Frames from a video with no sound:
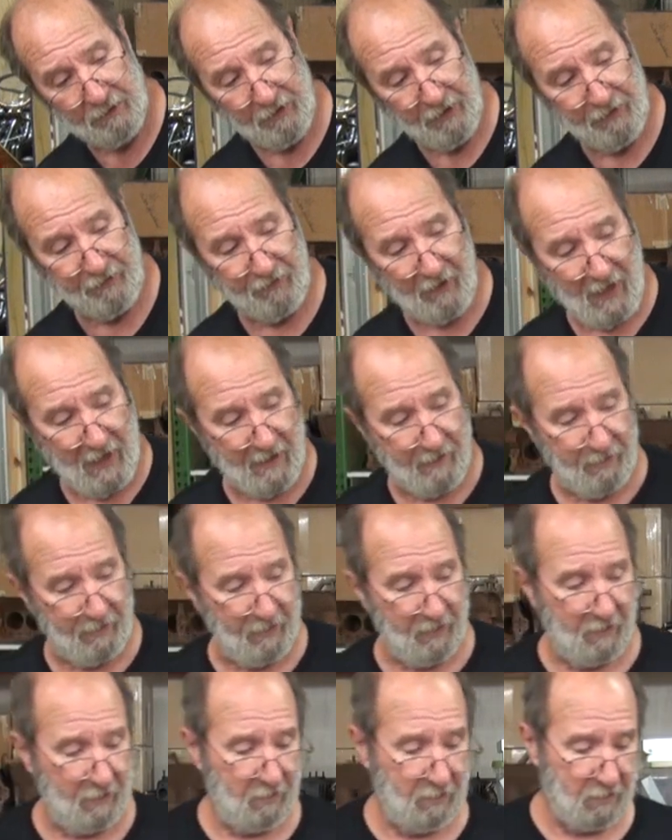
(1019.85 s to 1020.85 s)
This
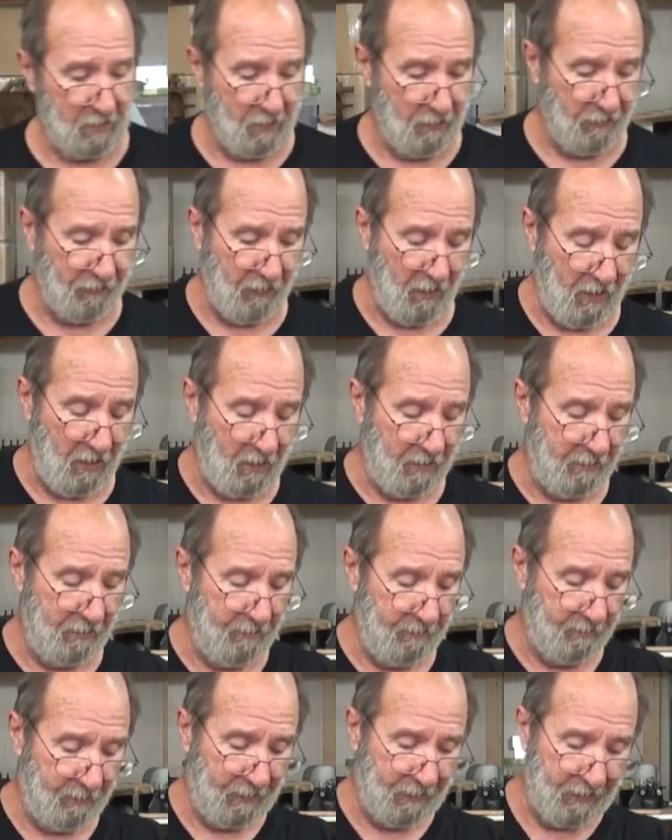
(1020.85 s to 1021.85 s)
flywheel goes on
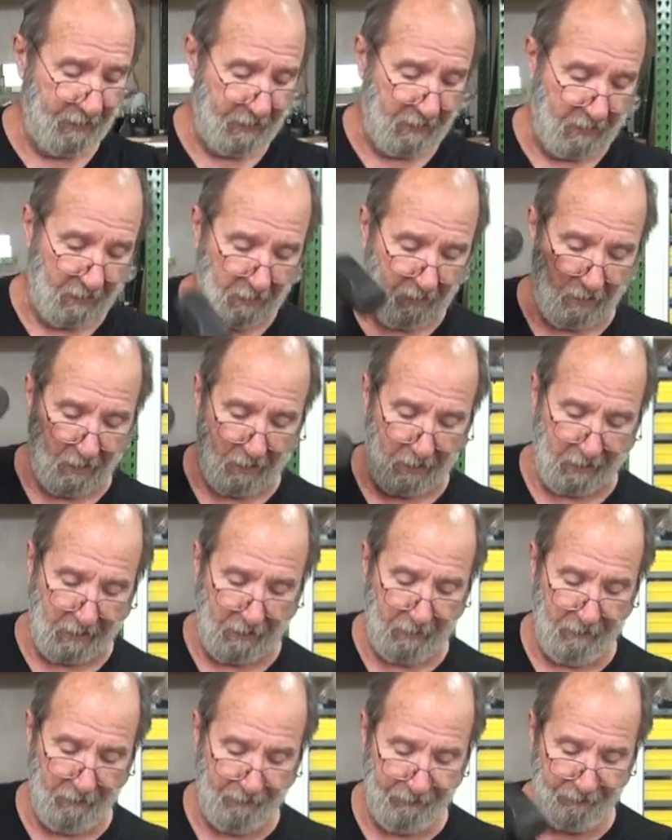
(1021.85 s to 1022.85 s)
particularly
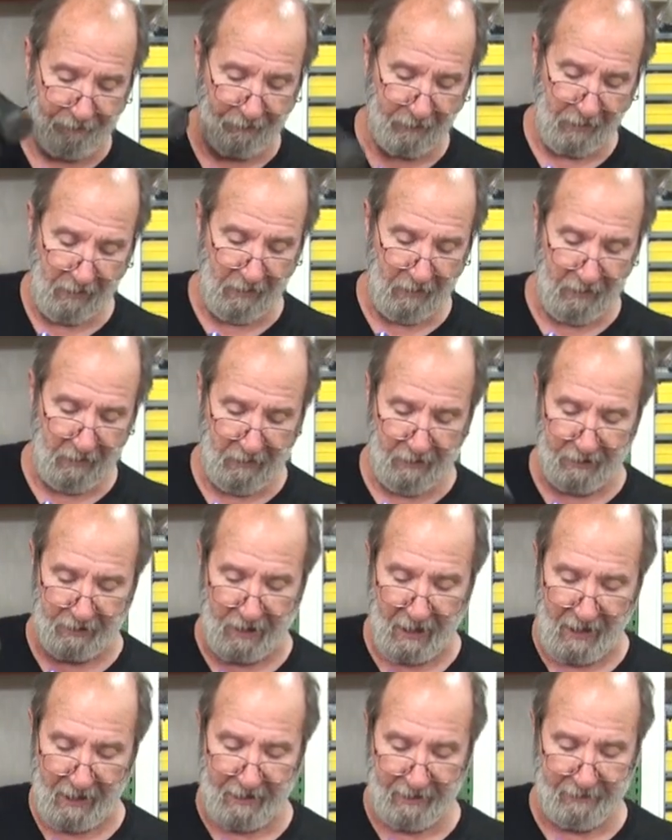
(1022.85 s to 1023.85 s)

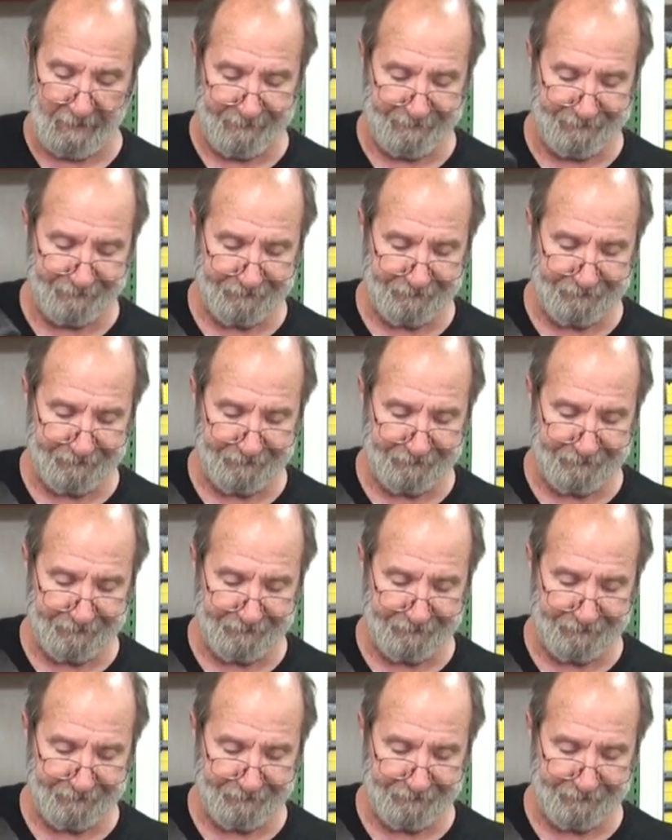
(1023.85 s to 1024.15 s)
tight